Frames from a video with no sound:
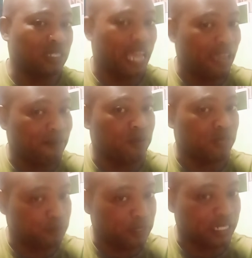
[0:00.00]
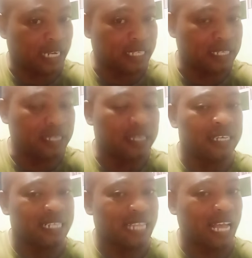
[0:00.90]
of speciality. They
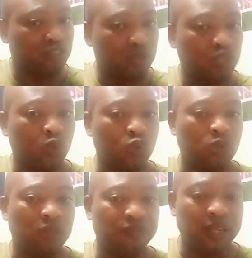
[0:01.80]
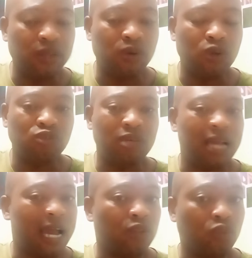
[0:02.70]
are trained to defend the country
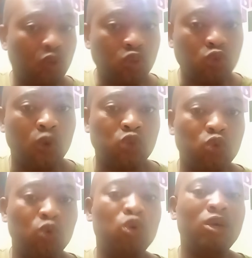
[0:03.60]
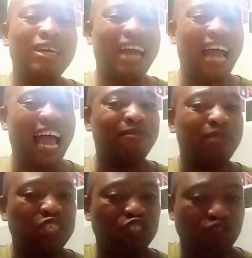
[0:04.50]
and not to
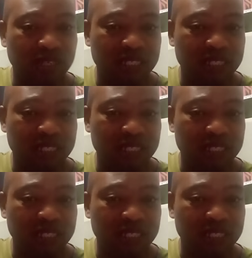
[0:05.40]
administrate a